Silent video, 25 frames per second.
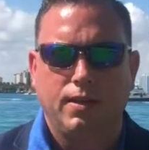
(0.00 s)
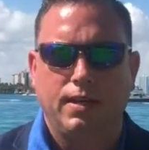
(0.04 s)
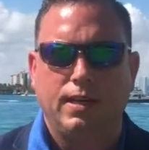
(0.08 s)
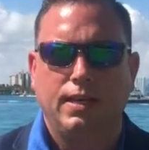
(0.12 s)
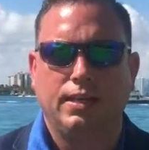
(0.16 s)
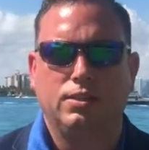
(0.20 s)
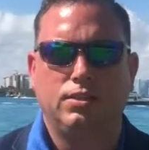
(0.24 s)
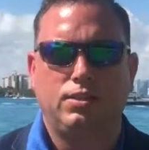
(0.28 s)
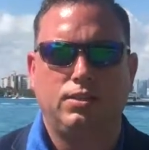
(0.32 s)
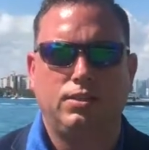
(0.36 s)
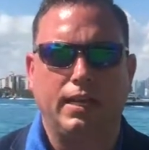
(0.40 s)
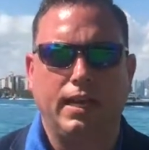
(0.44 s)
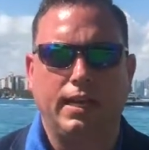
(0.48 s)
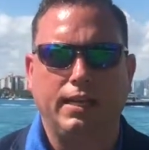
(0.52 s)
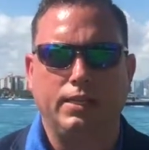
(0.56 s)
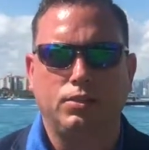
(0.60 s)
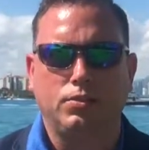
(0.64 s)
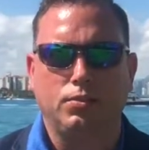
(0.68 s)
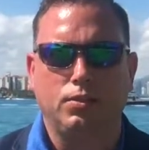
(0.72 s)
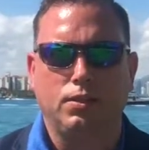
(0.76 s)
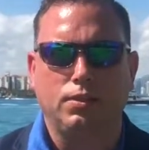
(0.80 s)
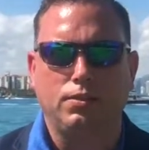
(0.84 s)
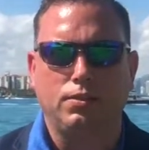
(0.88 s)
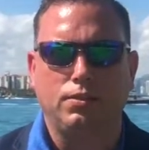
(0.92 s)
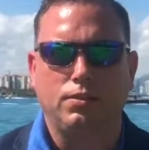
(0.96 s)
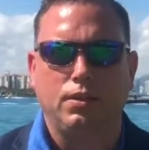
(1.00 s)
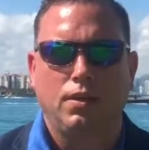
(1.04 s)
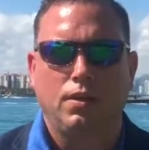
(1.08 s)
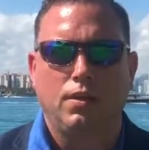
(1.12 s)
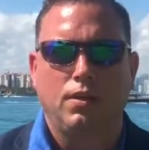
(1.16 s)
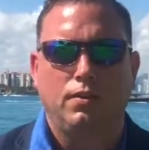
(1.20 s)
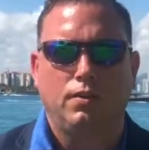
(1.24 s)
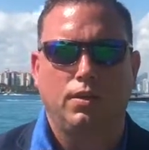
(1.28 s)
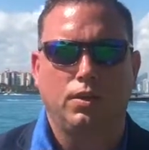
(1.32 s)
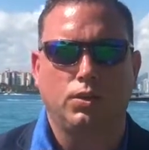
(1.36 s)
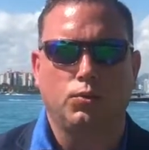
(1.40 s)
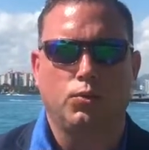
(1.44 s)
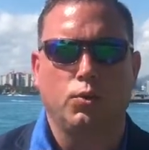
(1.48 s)
It's dangerous.
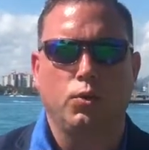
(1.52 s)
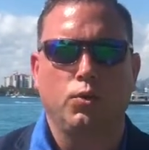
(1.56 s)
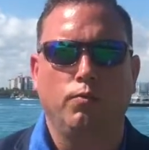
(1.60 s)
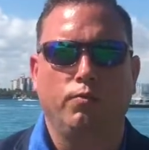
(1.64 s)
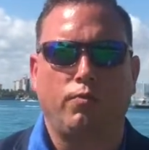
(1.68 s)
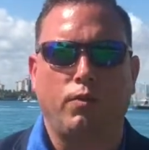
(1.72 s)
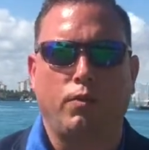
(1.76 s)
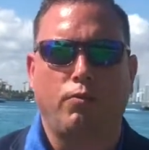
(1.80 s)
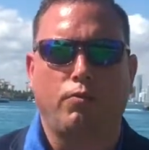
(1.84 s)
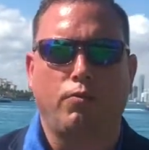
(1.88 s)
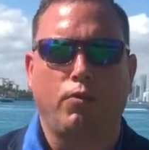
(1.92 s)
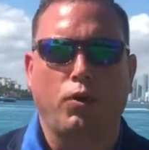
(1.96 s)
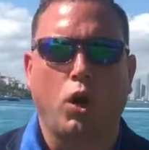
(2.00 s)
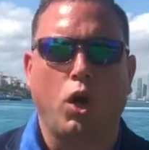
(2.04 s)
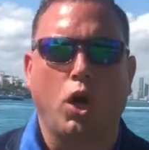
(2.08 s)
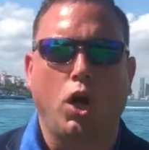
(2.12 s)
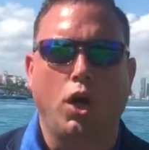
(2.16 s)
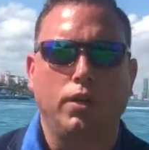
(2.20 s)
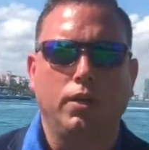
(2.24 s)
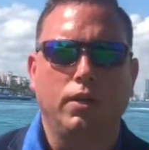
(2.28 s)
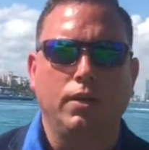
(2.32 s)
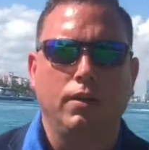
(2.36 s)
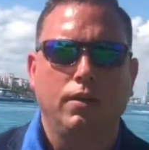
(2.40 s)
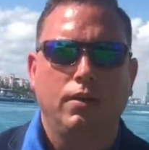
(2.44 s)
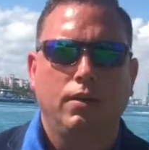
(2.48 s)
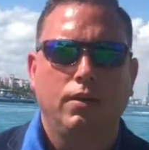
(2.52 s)
There's room for fraud.